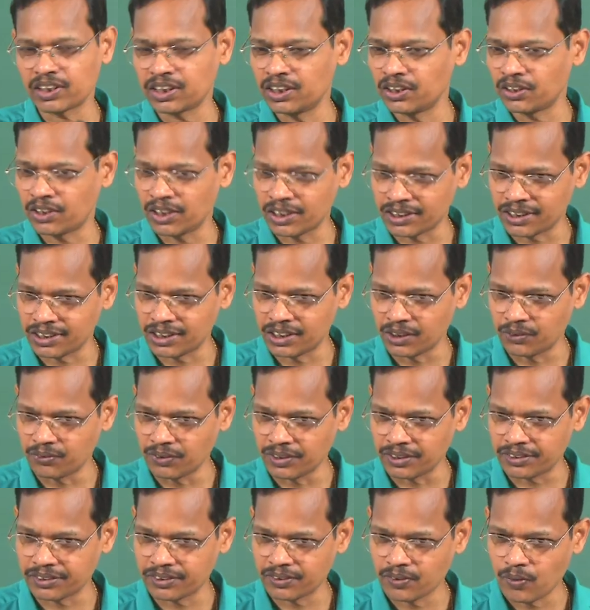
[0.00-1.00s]
the nucleic acid
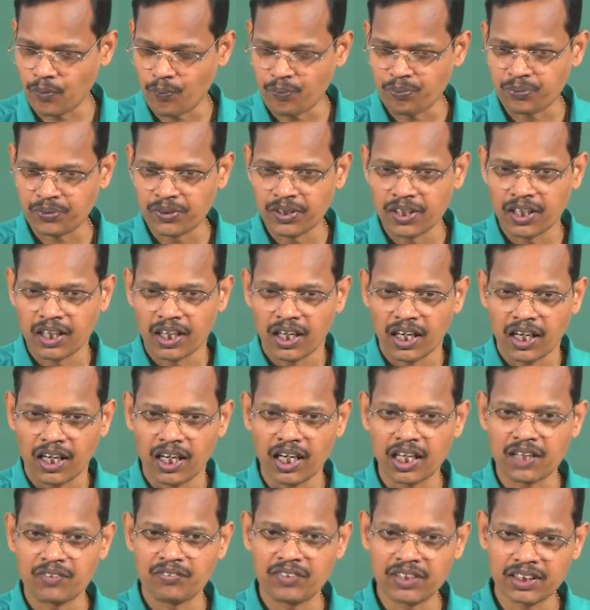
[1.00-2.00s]
sequence,
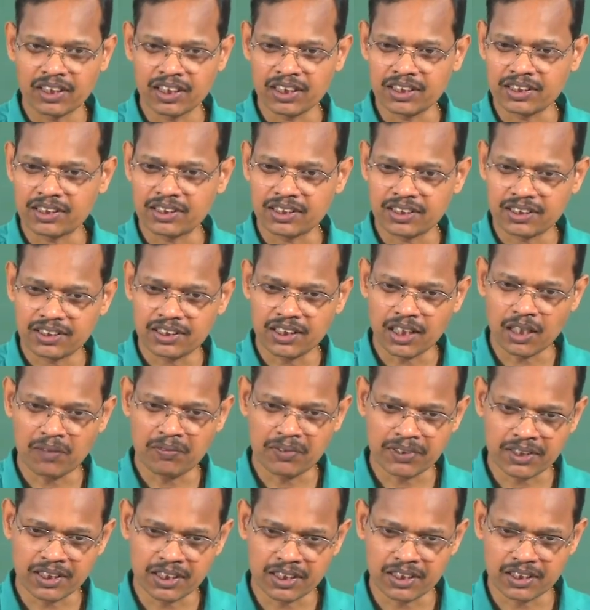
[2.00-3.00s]
and when this
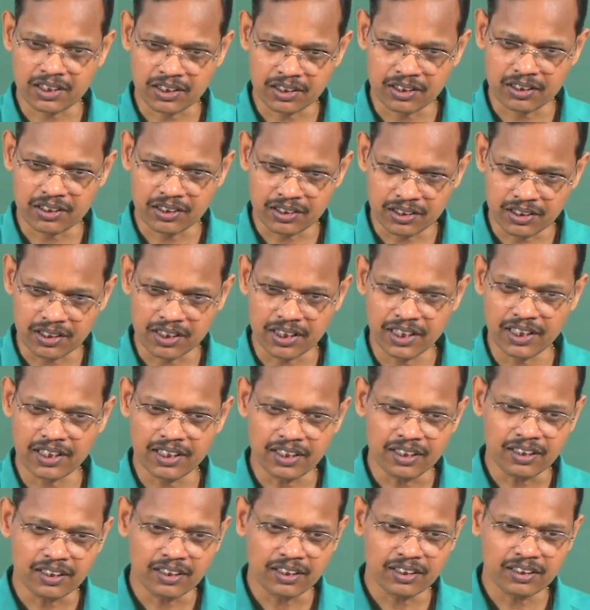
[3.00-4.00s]
database is
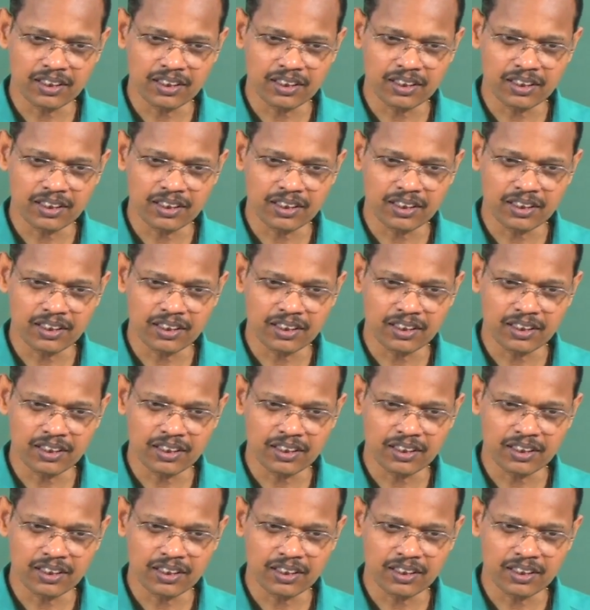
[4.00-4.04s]
ready,